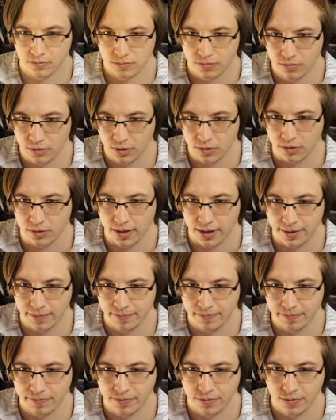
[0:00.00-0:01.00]
Okay.
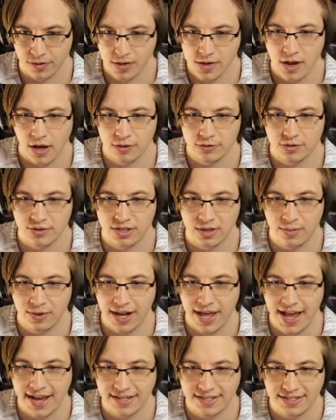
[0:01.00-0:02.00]
Also, someone
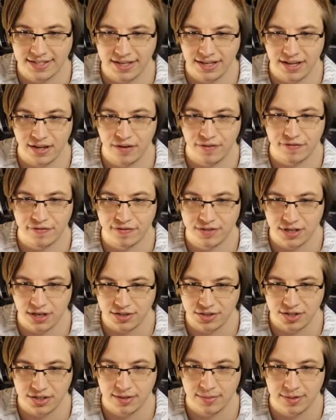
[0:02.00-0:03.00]
asked if
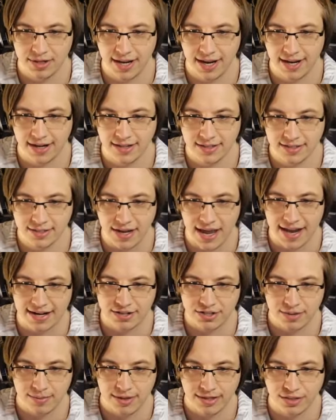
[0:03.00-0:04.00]
touching the bananas
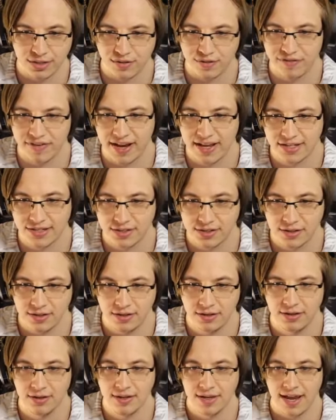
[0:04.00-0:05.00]
actually makes you
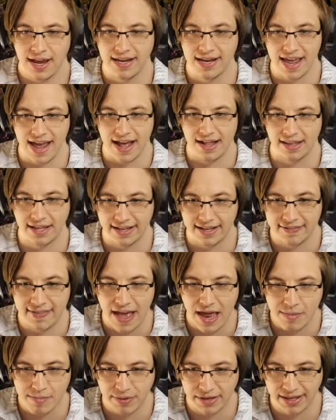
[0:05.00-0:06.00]
faster. And yeah, like at
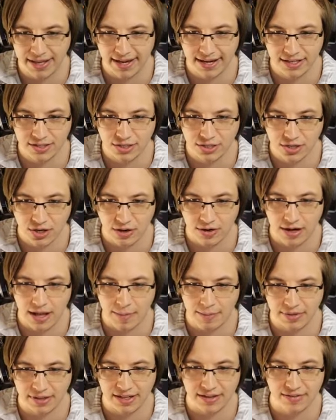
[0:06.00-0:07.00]
that beginning start, I
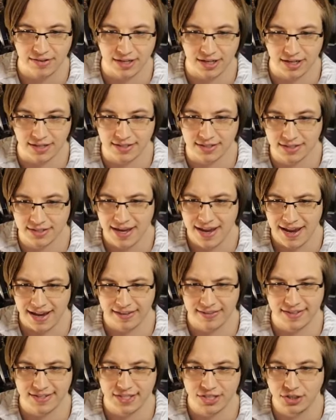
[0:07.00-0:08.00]
believe it does.
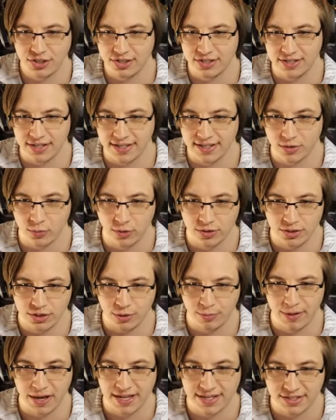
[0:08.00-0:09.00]
Unless it just does it once
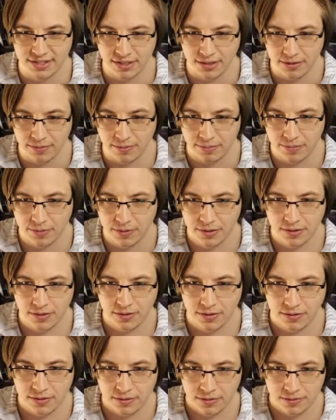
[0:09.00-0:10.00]
you passed a
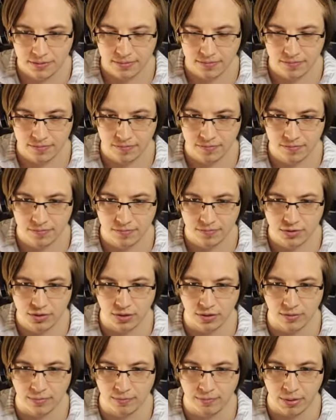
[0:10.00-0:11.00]

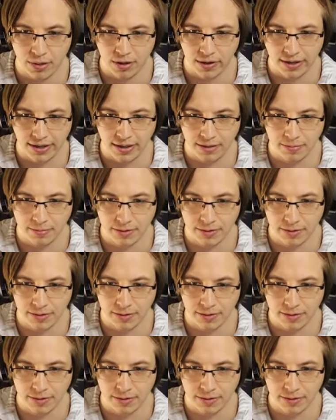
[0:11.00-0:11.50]
certain point.